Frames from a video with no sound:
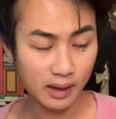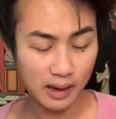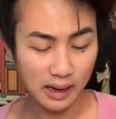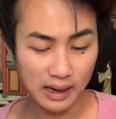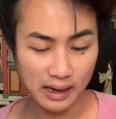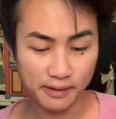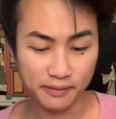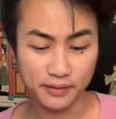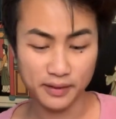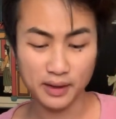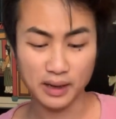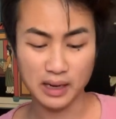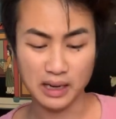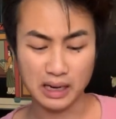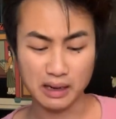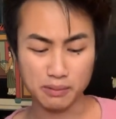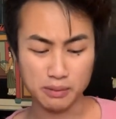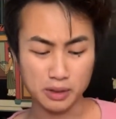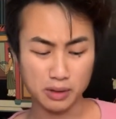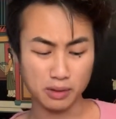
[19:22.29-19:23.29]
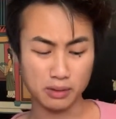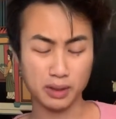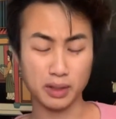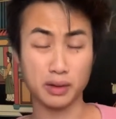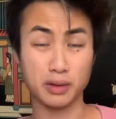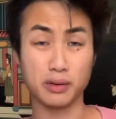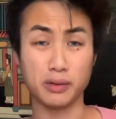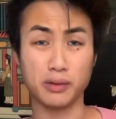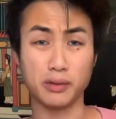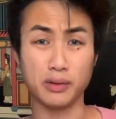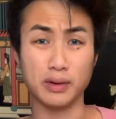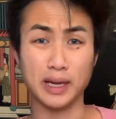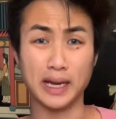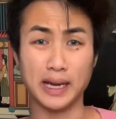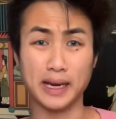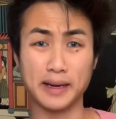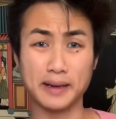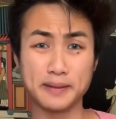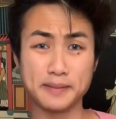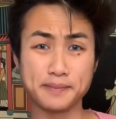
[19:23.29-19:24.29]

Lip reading: I feel like I'm going through like